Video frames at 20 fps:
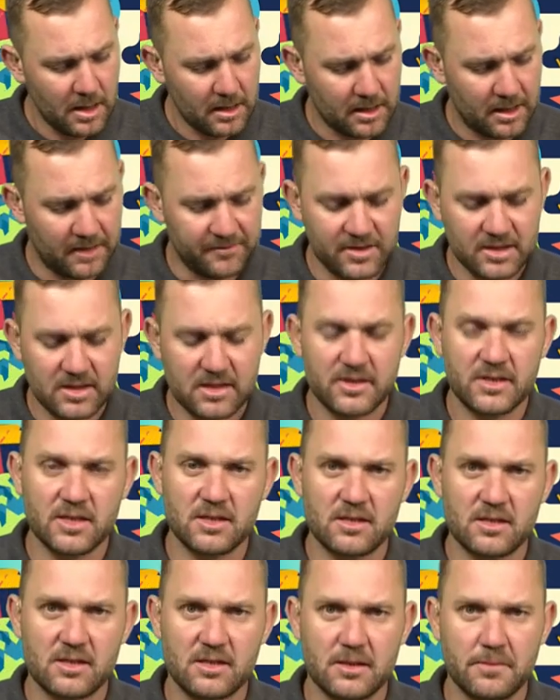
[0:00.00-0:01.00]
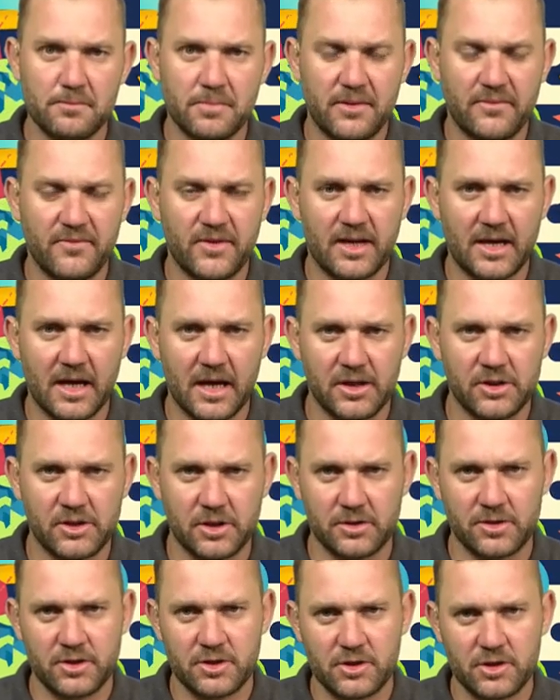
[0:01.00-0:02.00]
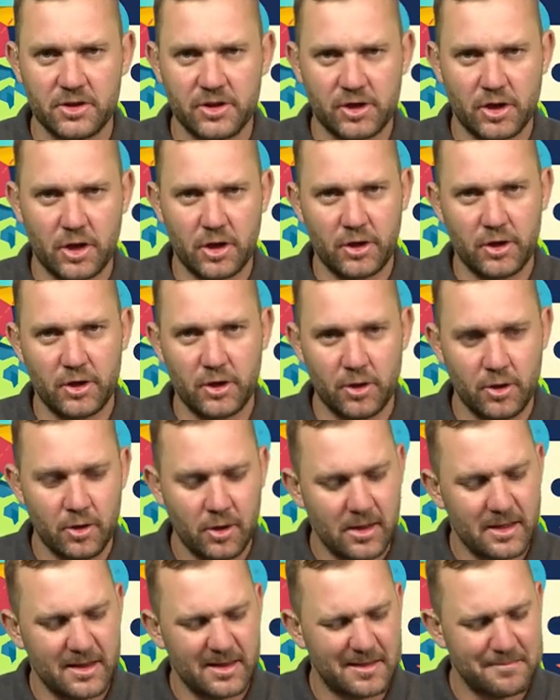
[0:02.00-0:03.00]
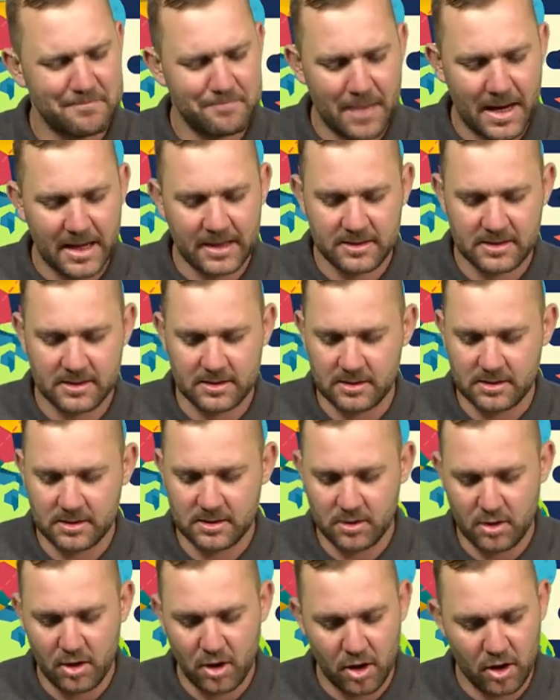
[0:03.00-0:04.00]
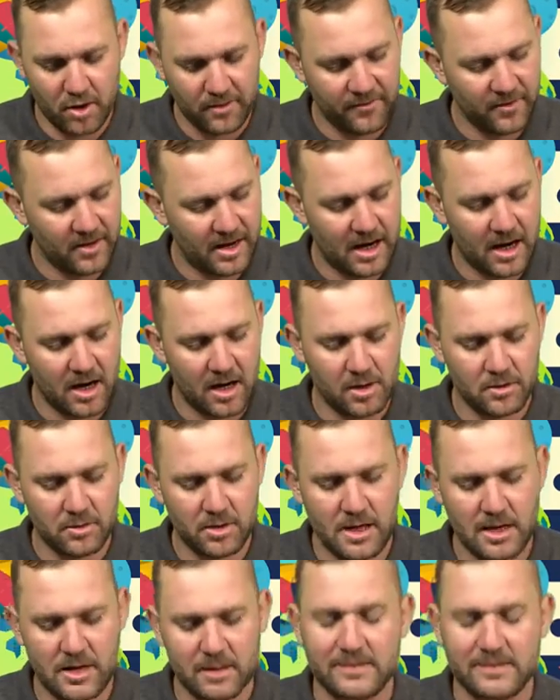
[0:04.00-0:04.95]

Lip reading: Now, this is just a simplification, just to show you the basis of how